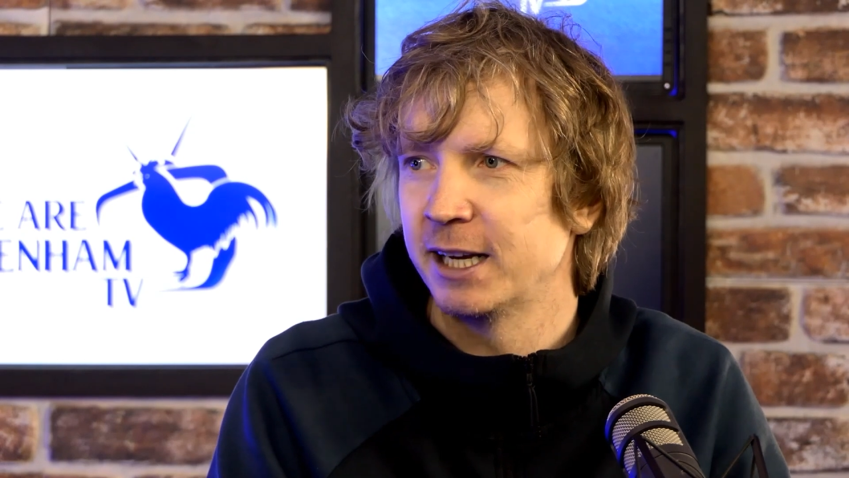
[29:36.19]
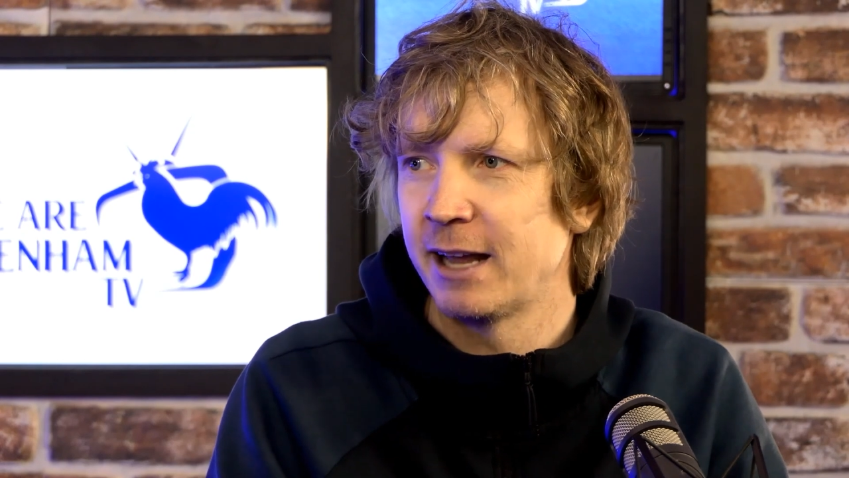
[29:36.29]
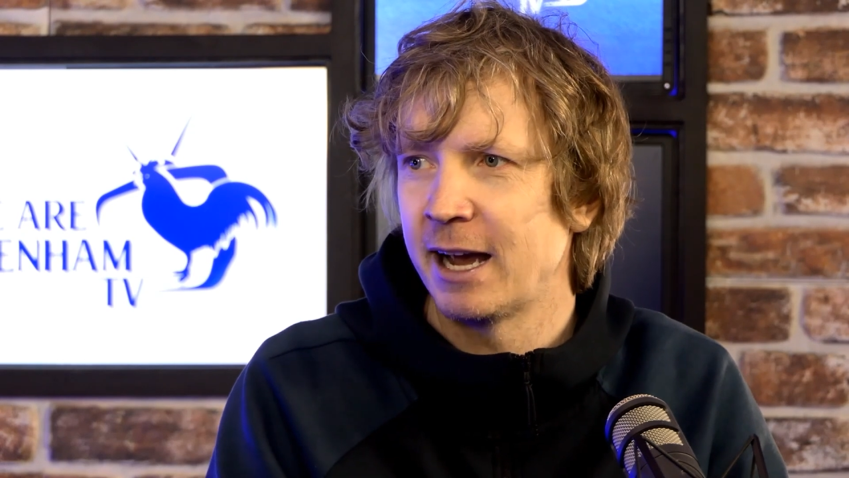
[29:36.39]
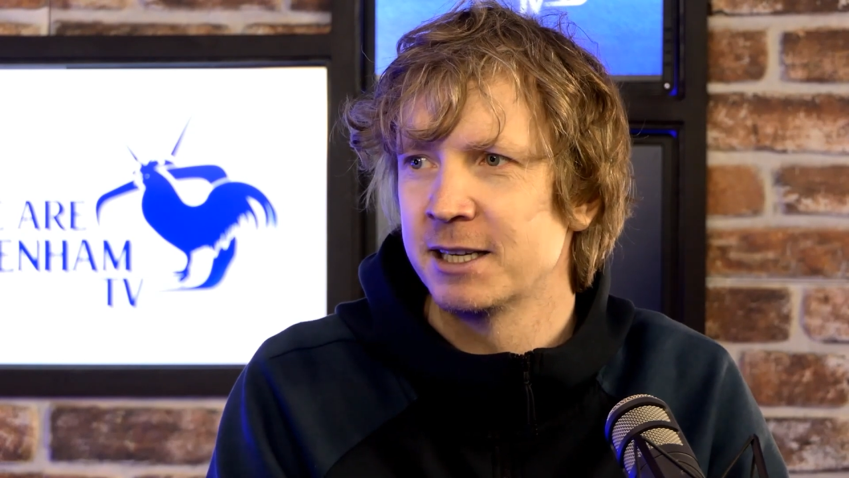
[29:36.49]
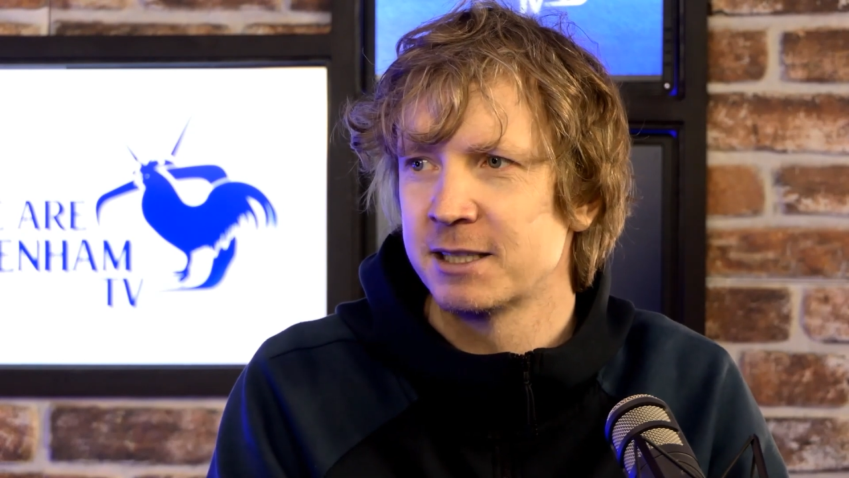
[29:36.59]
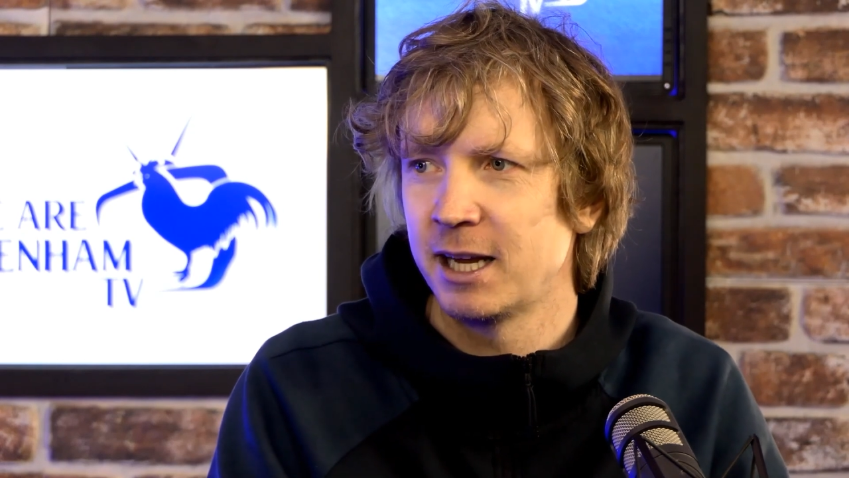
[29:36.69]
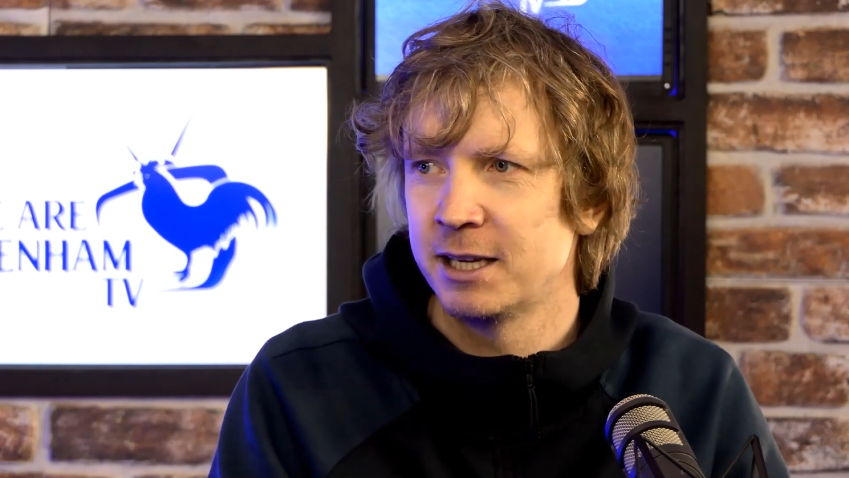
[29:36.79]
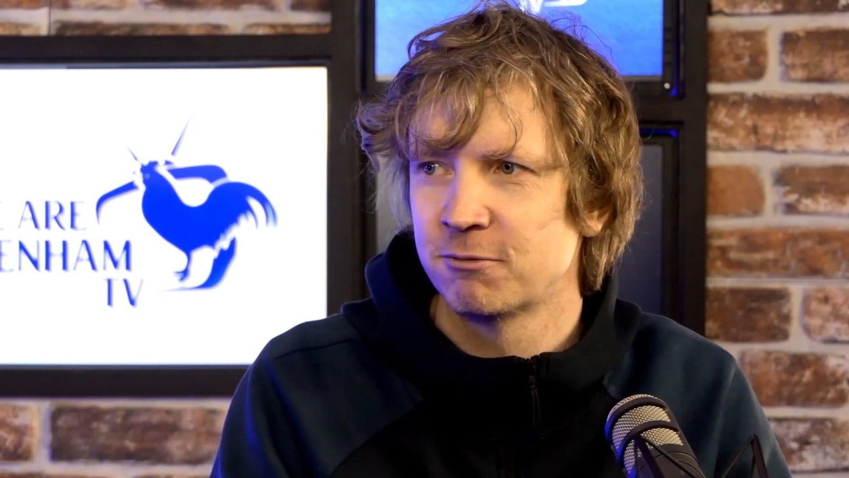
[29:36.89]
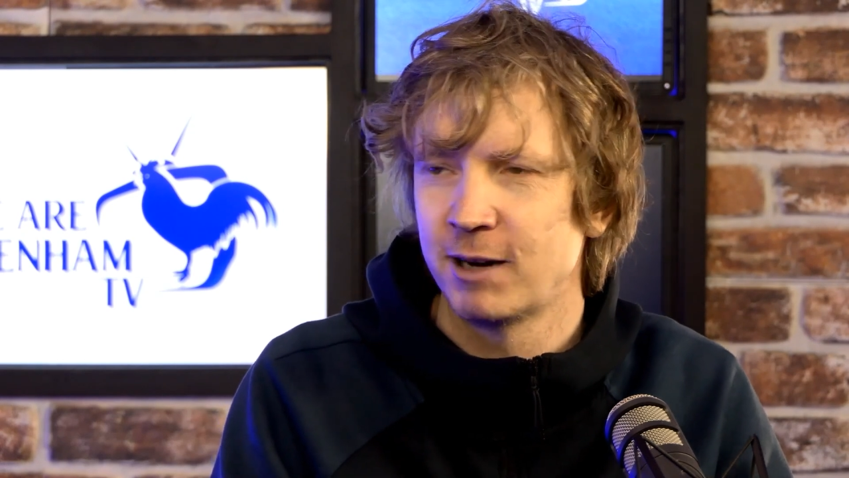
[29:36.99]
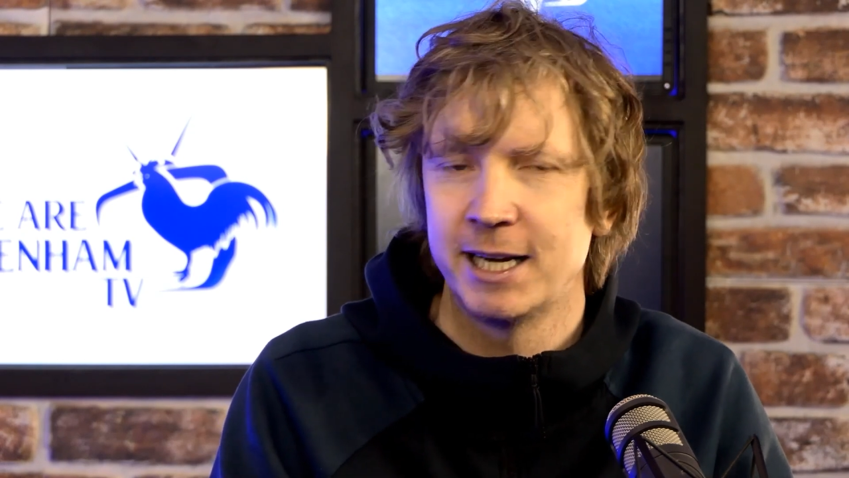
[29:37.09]
and that
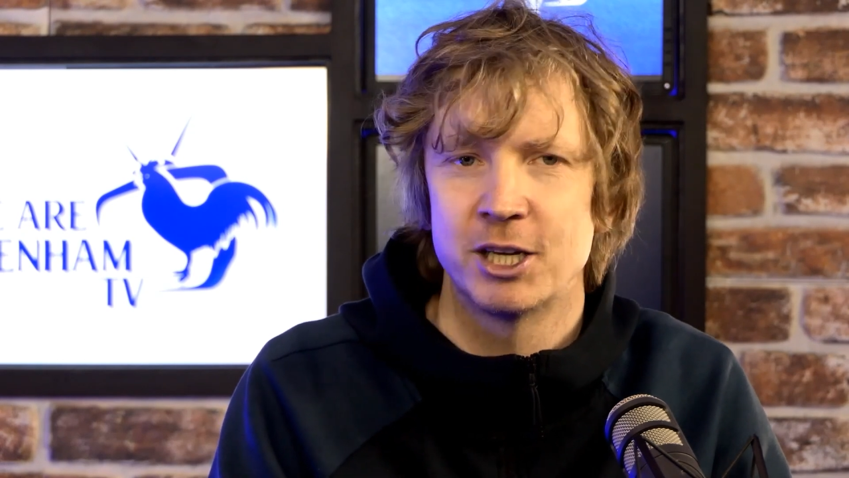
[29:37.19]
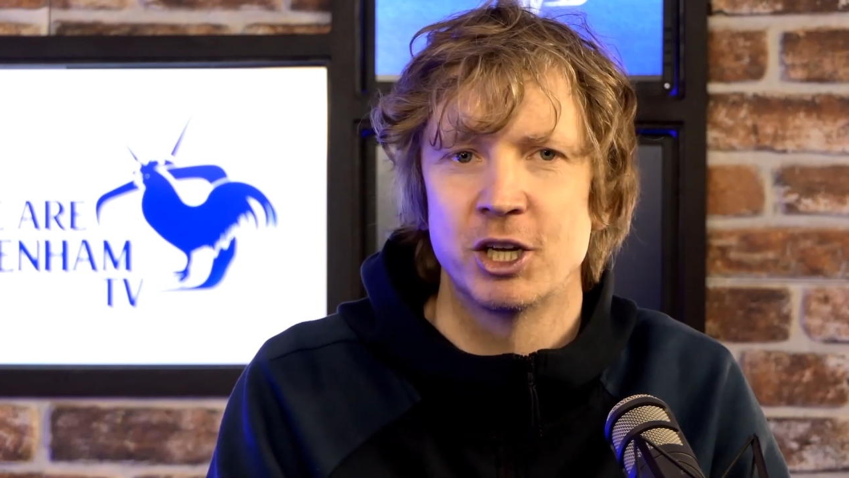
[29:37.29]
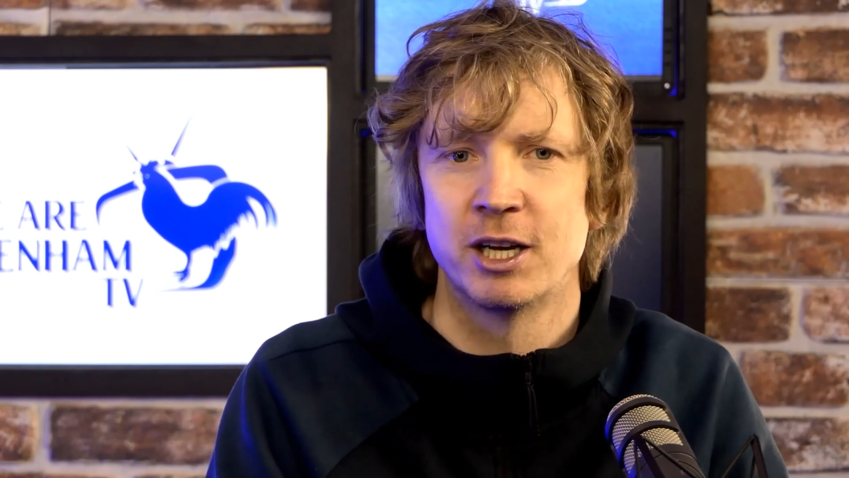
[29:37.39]
is really good.